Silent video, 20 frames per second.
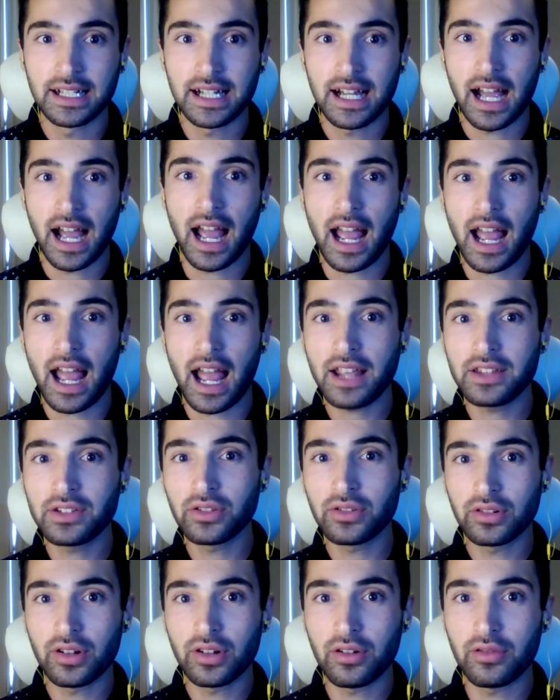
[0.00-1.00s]
I
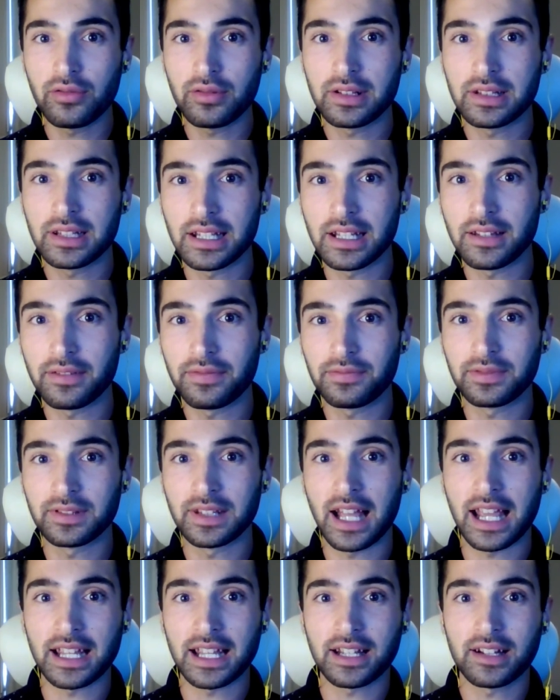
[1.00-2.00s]
don't know if
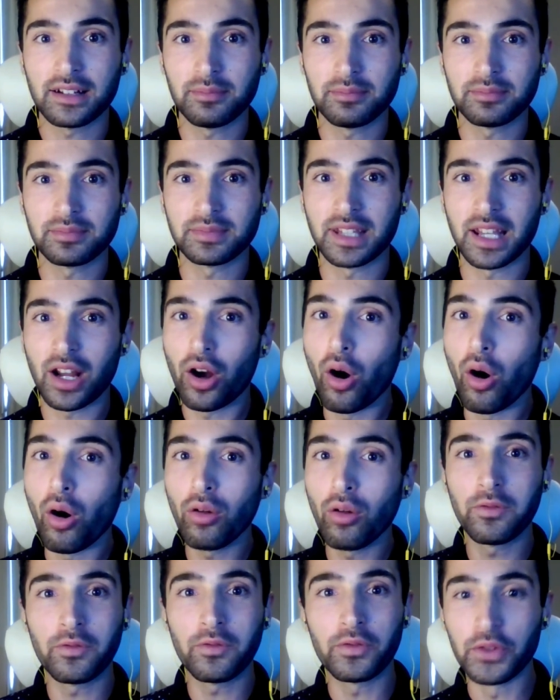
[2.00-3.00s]
like the
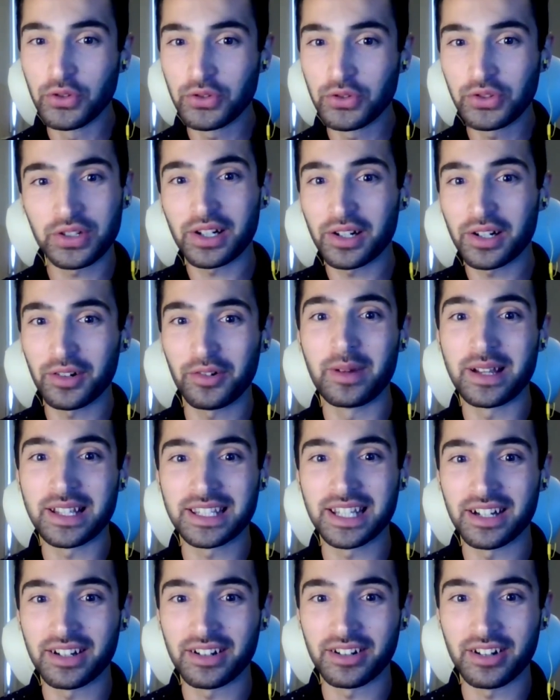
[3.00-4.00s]
whole future of my
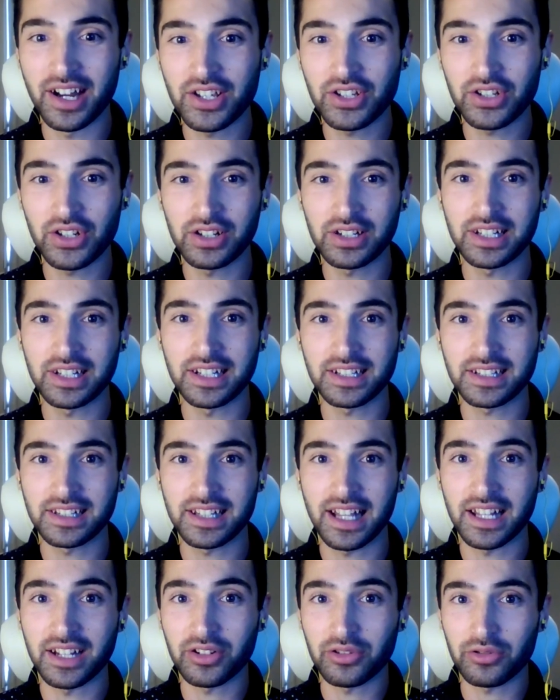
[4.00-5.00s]
generation is
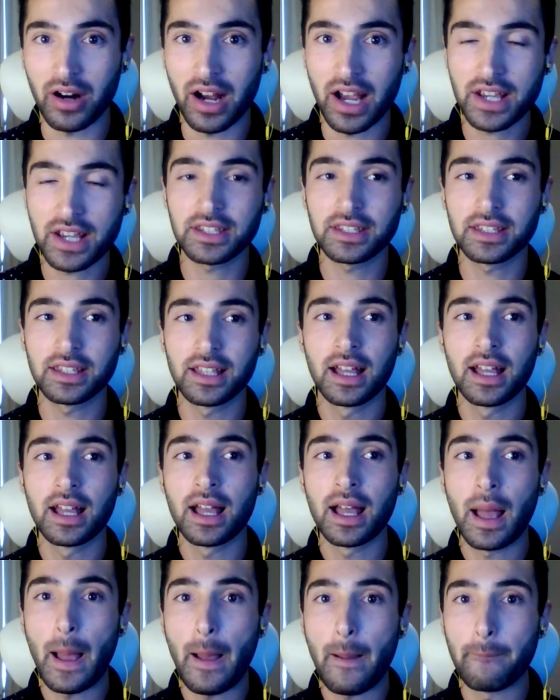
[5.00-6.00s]
like crushed.
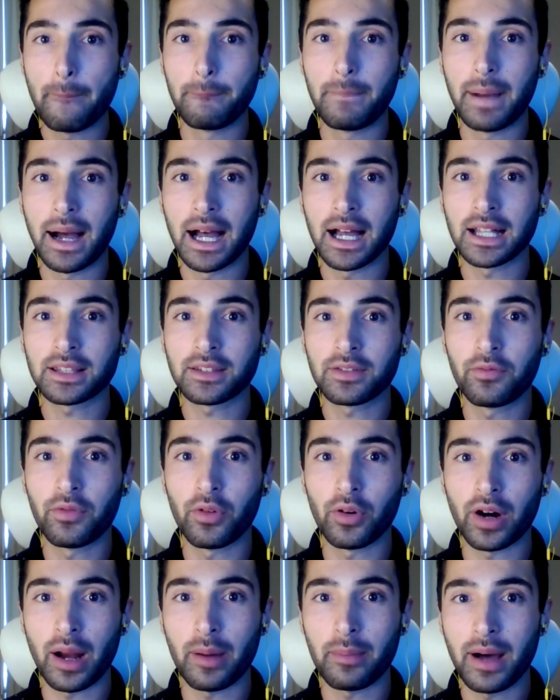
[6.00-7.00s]
But
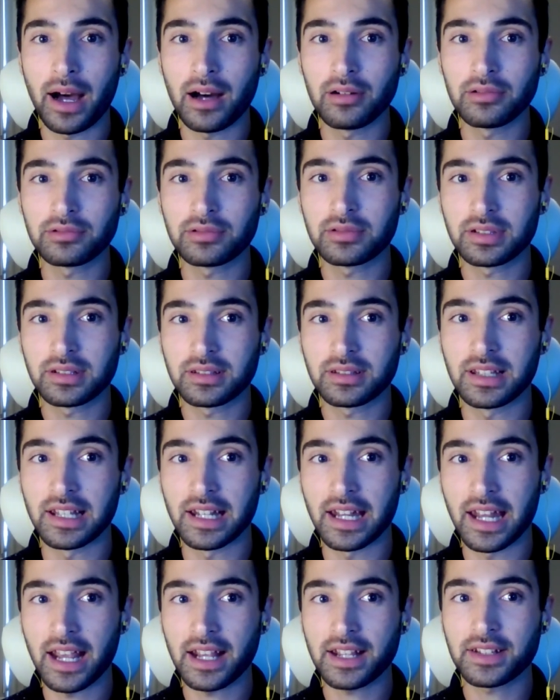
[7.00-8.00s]
for about the
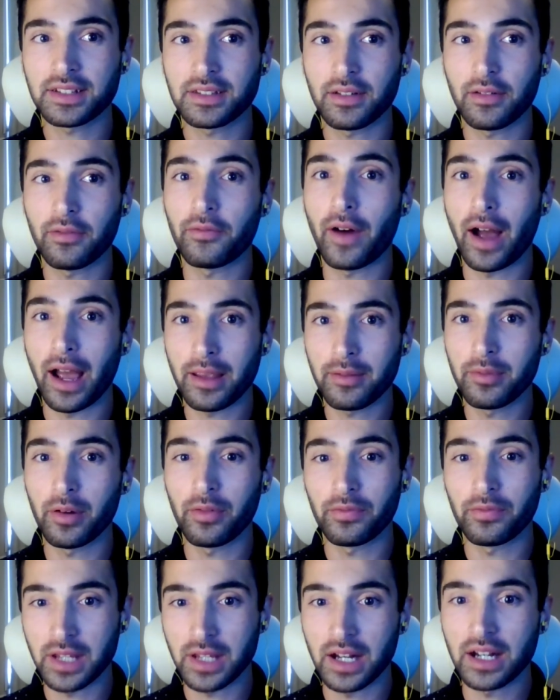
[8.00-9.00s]
next 5 or
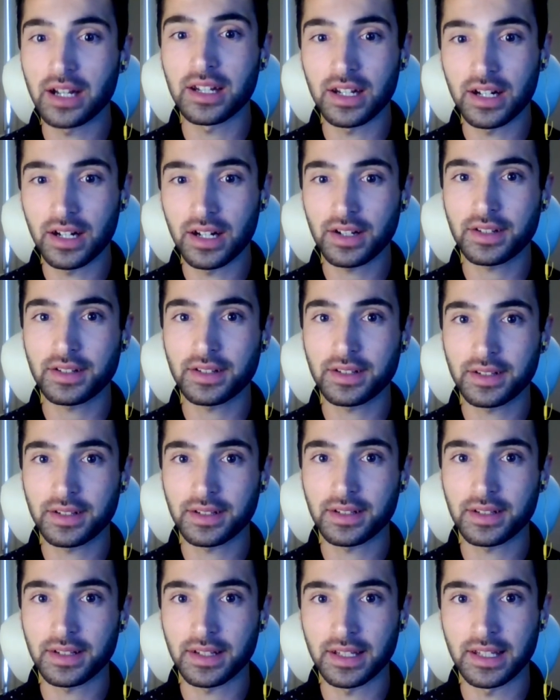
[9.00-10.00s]
10
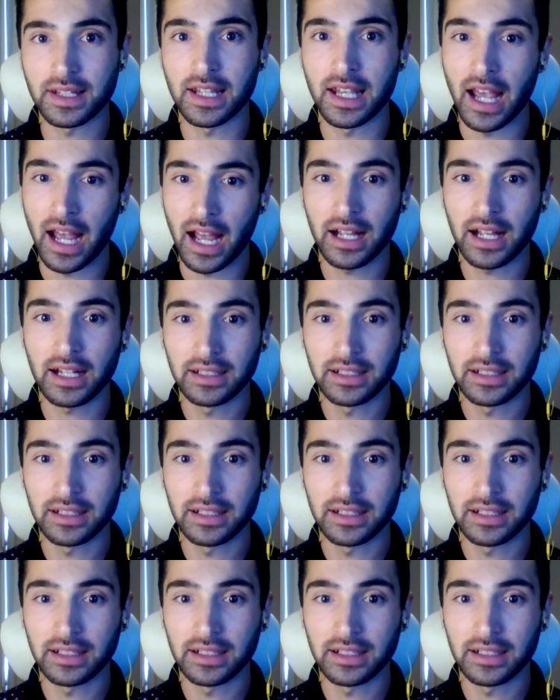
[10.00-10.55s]
years, yeah.